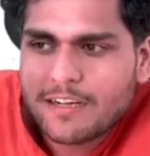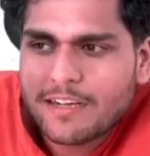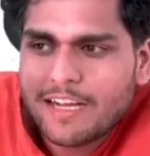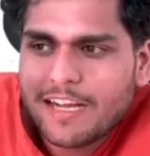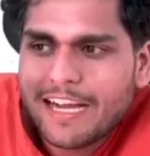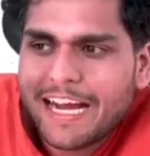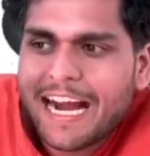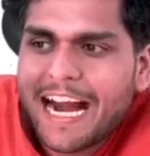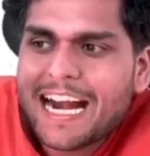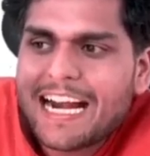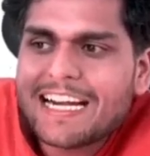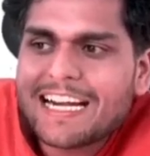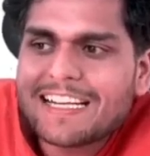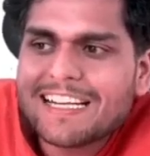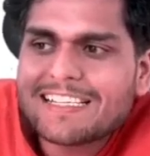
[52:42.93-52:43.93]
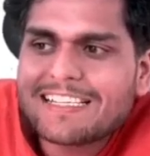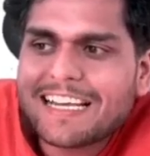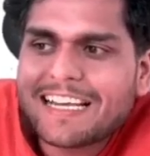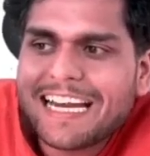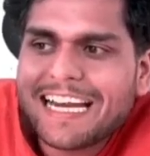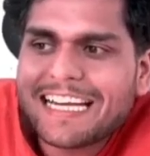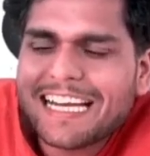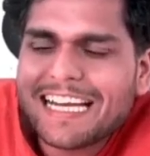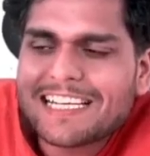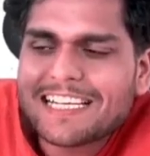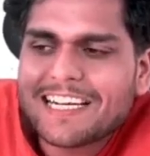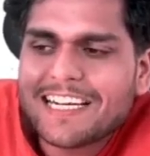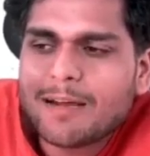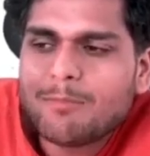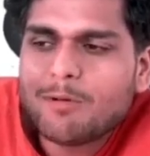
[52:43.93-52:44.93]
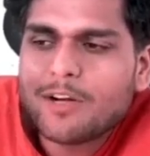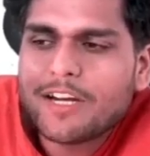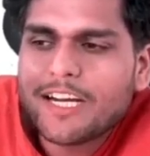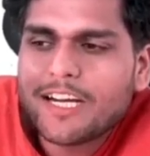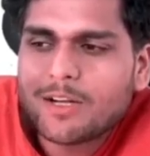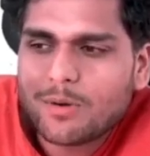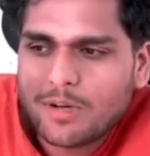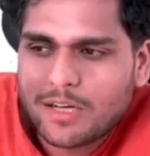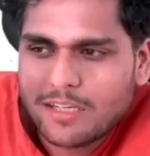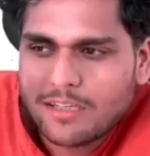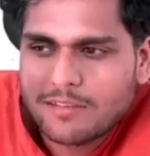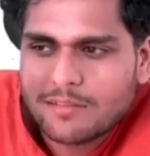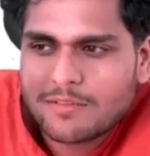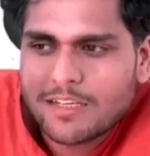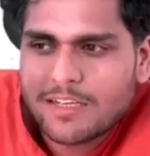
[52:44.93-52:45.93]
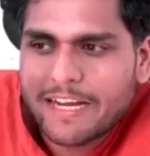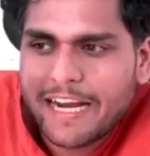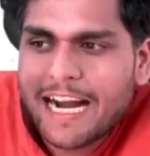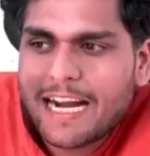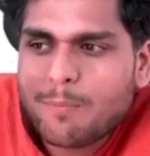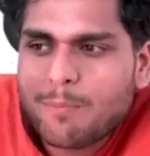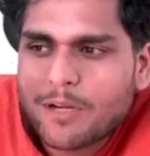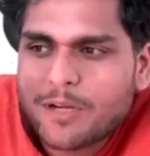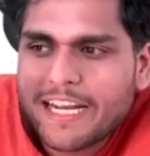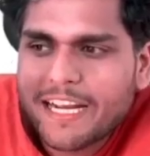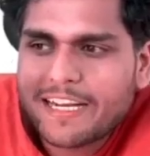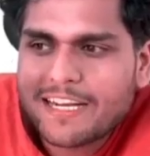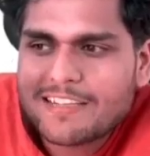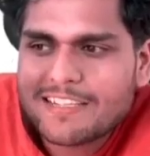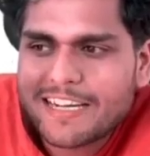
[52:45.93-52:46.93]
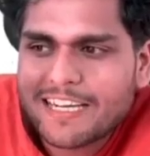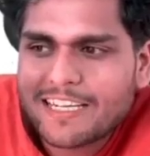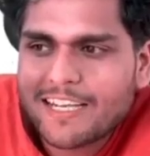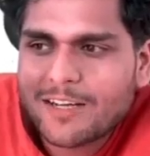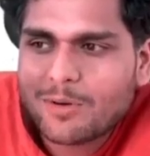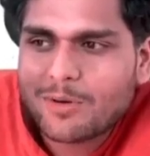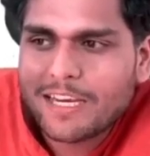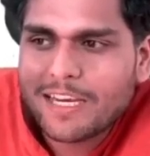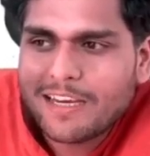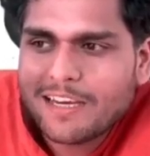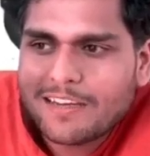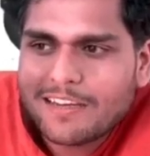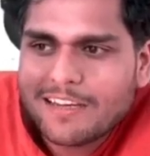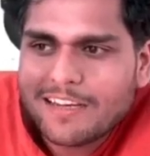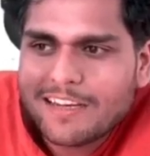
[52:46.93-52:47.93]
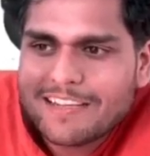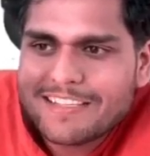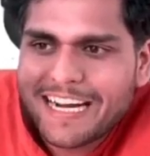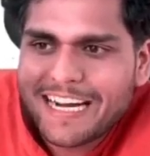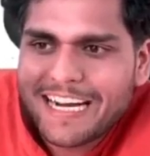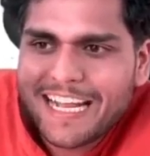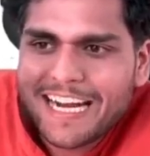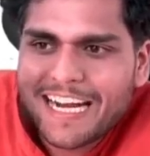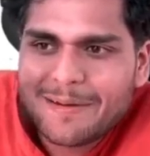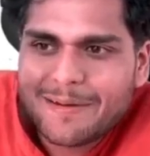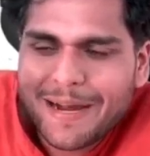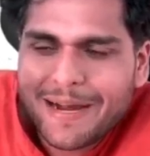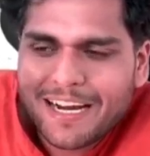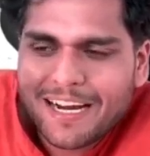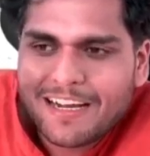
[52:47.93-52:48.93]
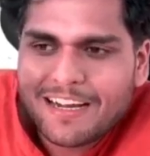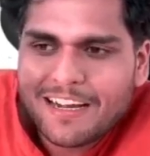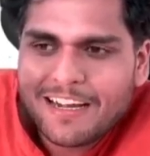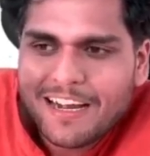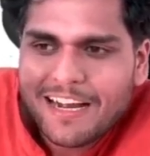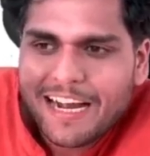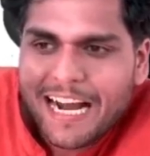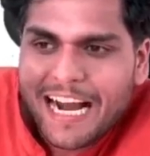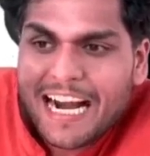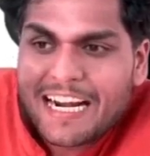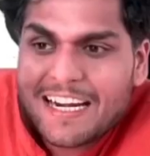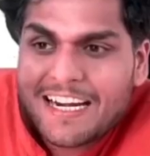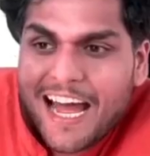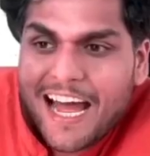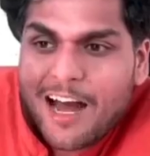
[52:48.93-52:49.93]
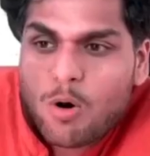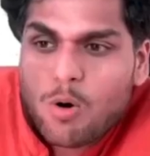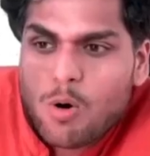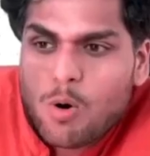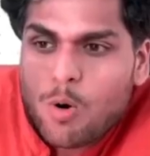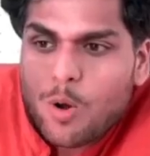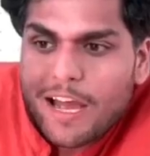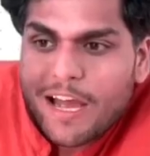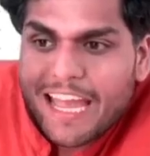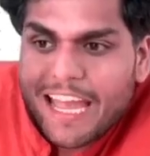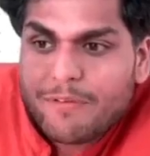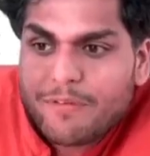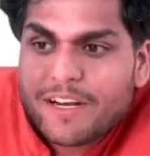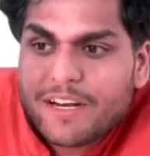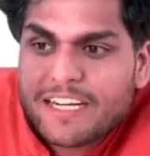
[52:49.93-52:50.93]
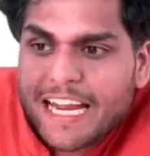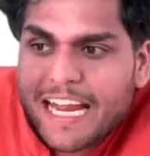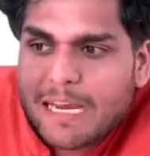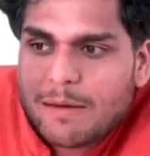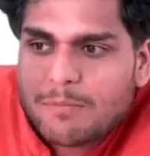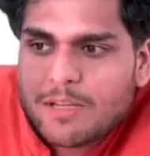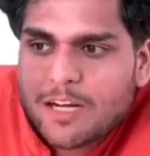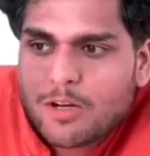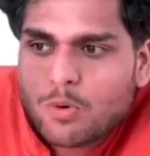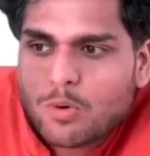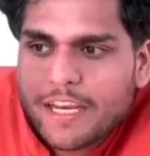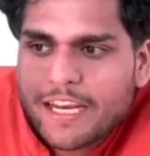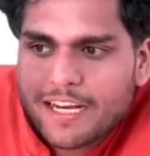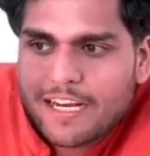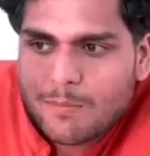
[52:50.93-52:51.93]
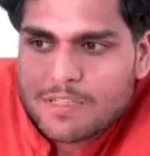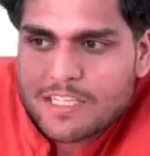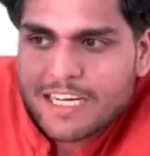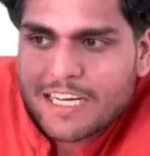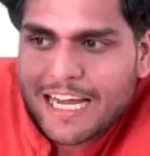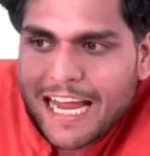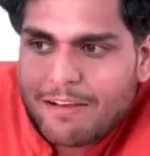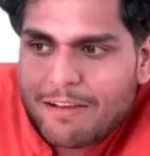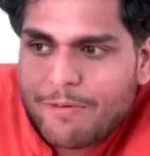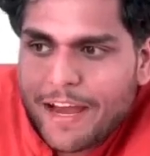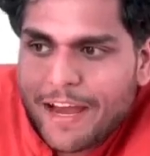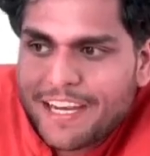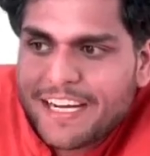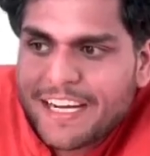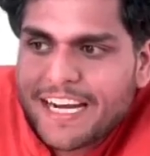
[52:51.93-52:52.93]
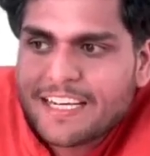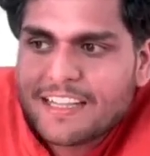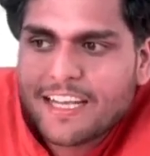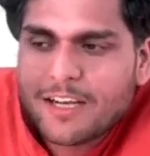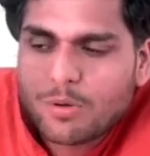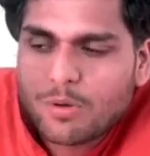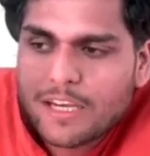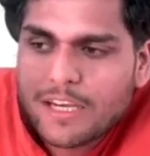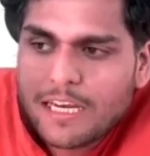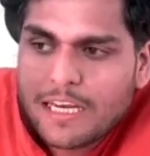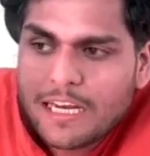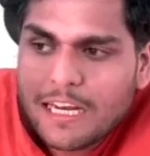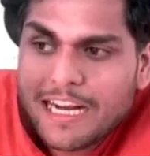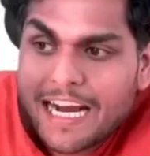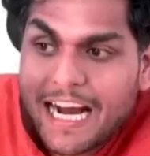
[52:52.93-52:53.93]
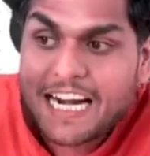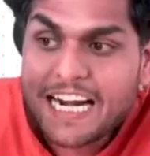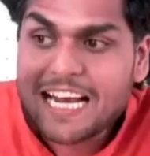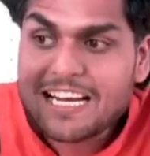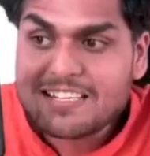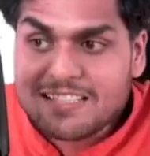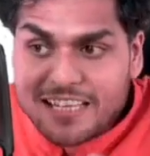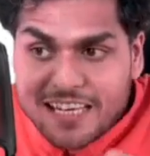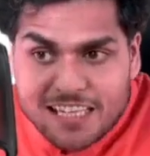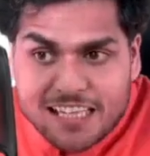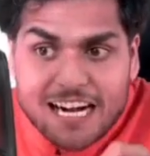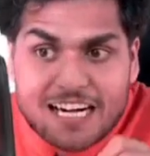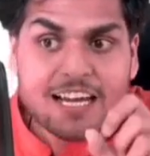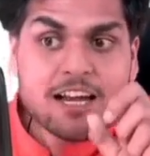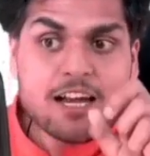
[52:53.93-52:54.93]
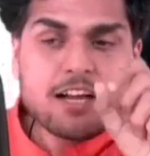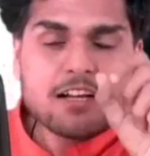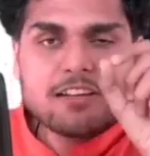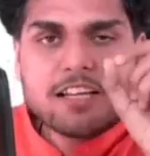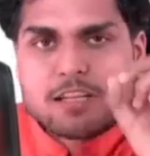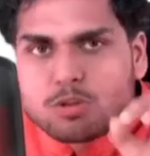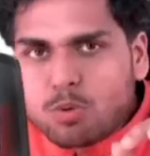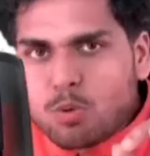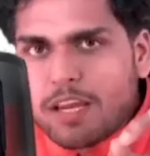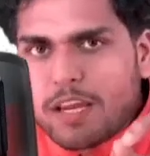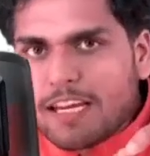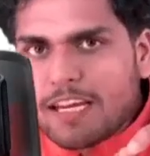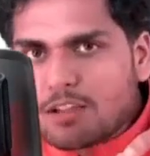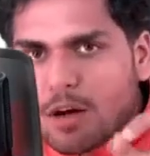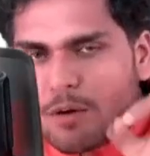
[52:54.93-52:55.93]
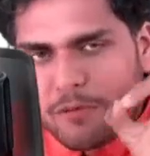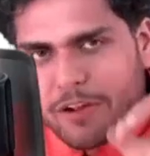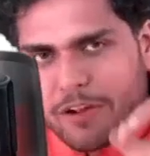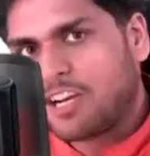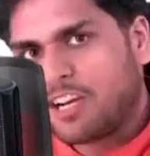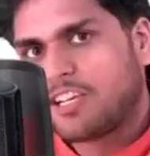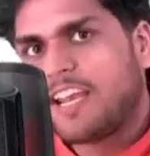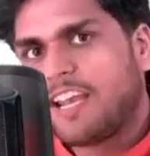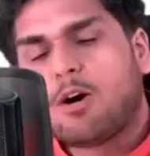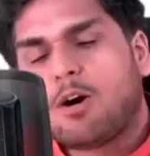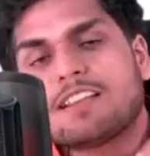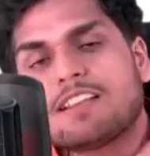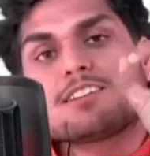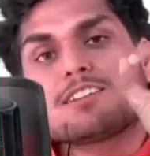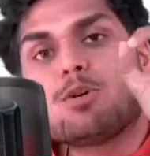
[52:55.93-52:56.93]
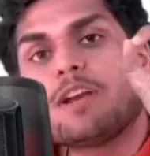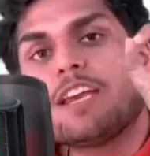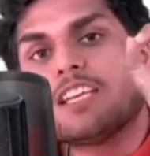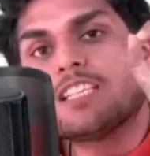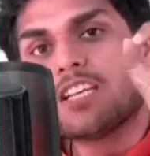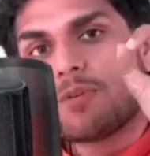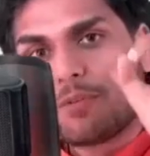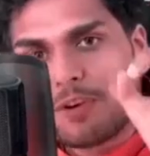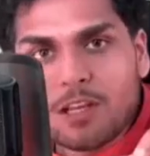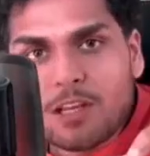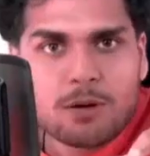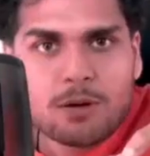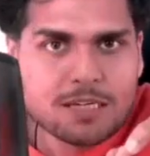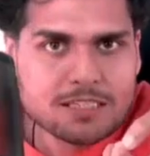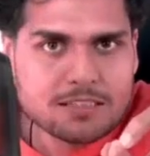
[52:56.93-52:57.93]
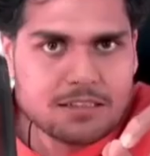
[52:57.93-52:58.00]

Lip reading: And it is creating a JWT token and putting it inside the cookie, sending it back. And now every time the cookie comes in, I validate the cookie and I see that this cookie is of Akshay or this cookie is of Elon Musk.